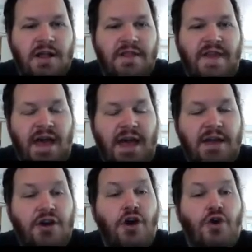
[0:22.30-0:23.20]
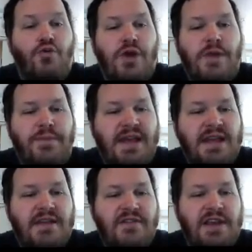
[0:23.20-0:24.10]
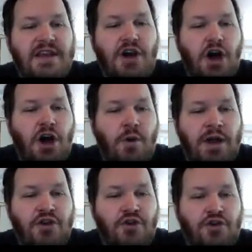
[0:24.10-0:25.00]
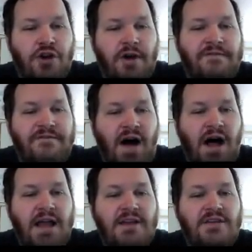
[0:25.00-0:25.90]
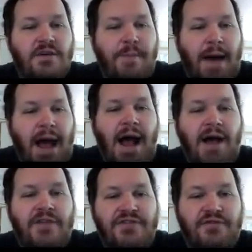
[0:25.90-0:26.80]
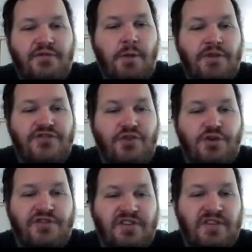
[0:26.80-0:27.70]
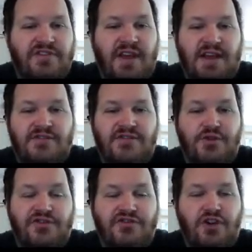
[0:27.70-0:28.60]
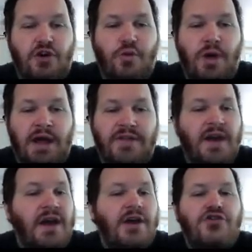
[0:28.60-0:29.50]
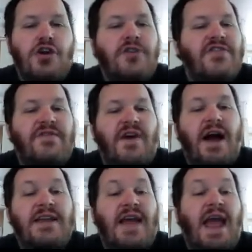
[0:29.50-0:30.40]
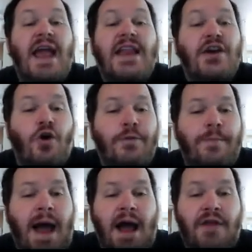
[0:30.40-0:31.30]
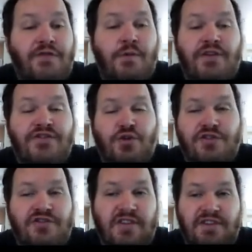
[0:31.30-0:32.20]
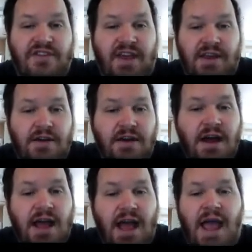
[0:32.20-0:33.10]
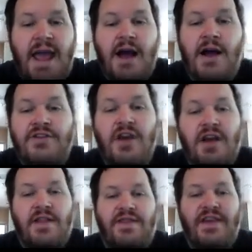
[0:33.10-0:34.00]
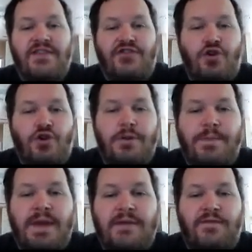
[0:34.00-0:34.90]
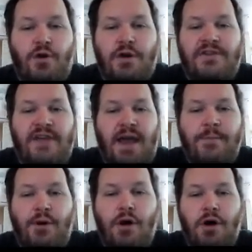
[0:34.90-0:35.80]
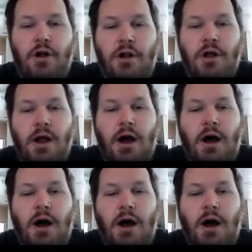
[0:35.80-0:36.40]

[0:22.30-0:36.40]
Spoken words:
then repeatedly go and you're going to find paths from the source to the sink. So to start with, just find any old path from the source to the sink. And this could be, for example,